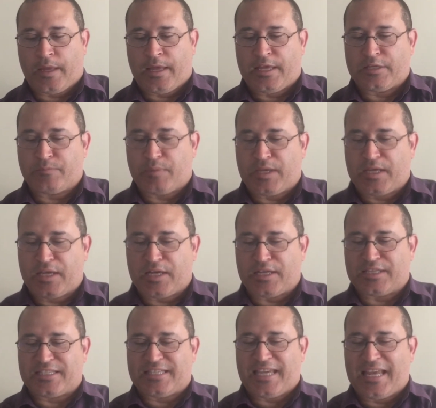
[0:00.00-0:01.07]
is
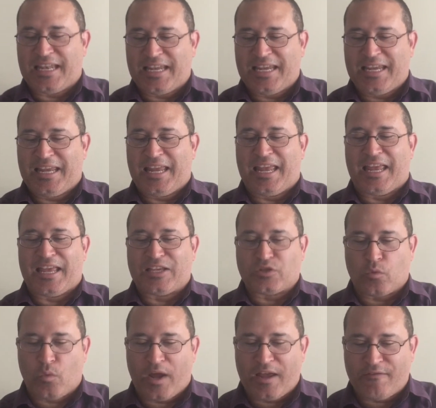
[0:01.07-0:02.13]
because selling
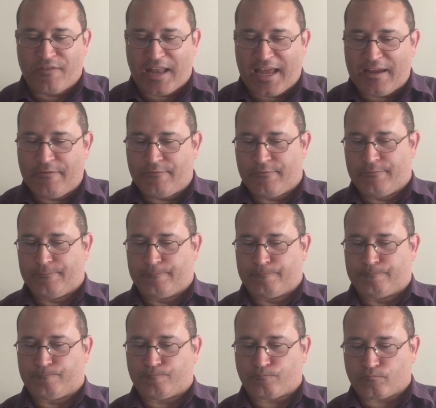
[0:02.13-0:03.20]
is a way of life.
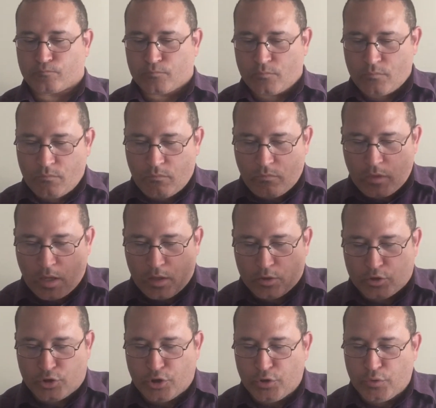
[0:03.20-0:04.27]

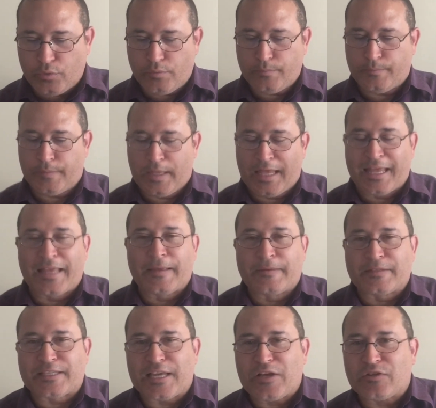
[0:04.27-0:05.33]
2,
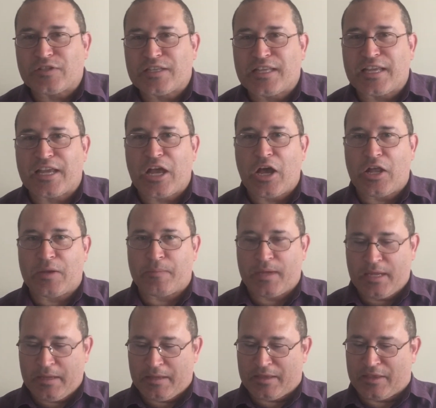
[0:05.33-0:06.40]
sales and the
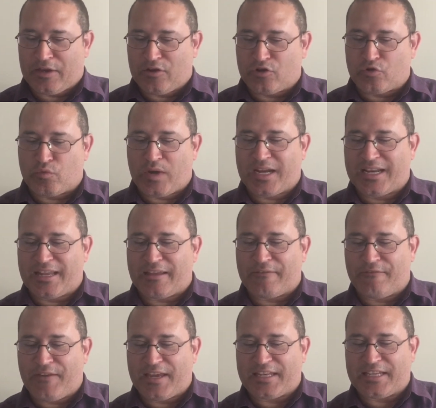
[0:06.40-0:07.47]
economy, they directly
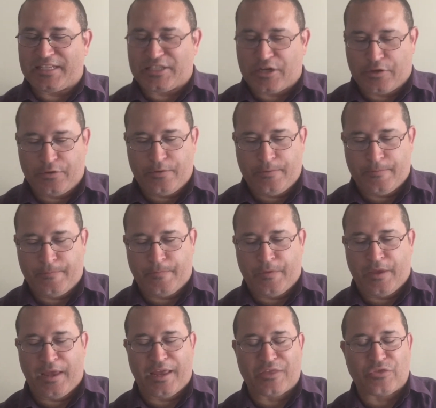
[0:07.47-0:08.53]
affect each other.
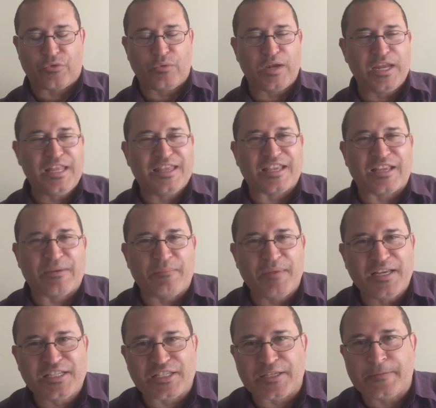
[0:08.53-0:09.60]
And 3, the
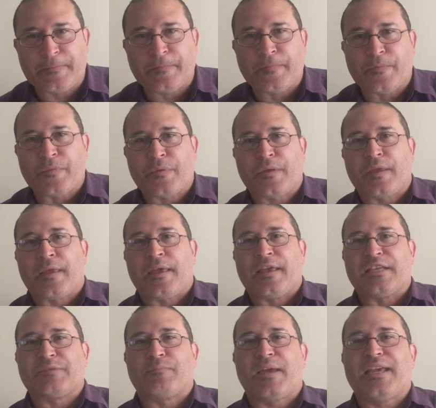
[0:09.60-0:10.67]
commission
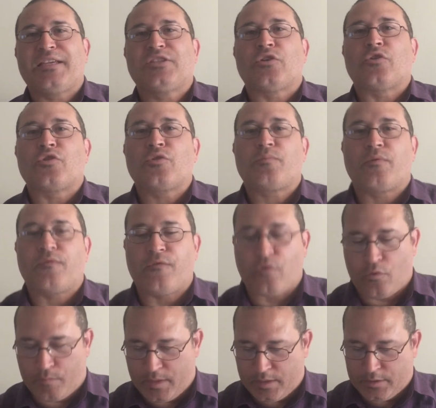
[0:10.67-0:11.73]
is based on your
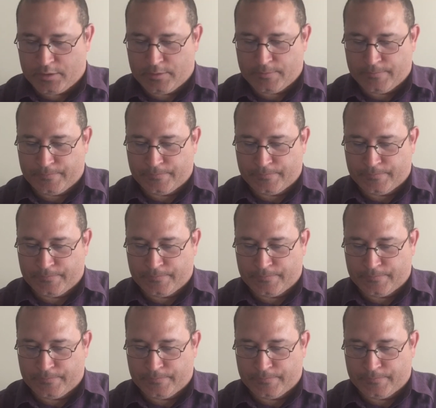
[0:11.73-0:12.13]
performance.